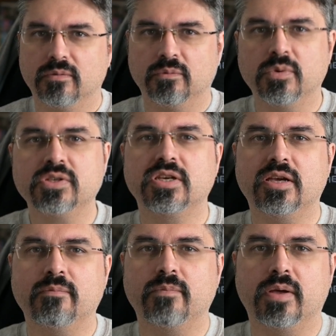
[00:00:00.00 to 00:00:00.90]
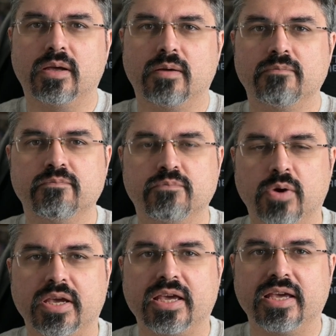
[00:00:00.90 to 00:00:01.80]
Reason I'm
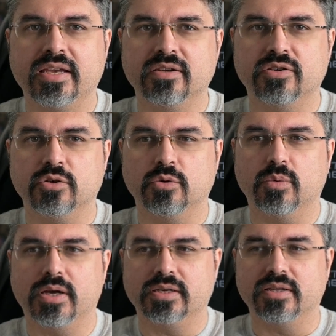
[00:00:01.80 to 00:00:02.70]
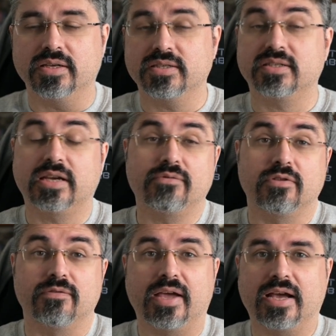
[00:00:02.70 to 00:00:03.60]
breaking into to this, aside from
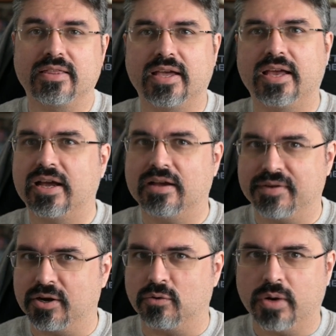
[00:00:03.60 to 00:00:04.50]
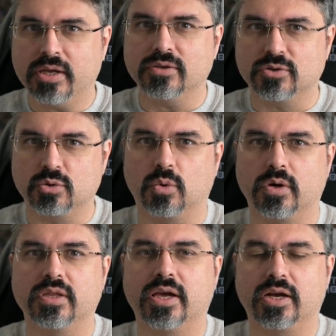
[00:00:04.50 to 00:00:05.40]
the fact that I've got to write the
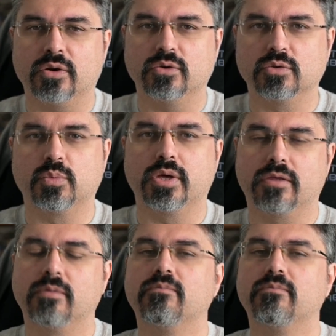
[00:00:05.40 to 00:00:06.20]
story that goes with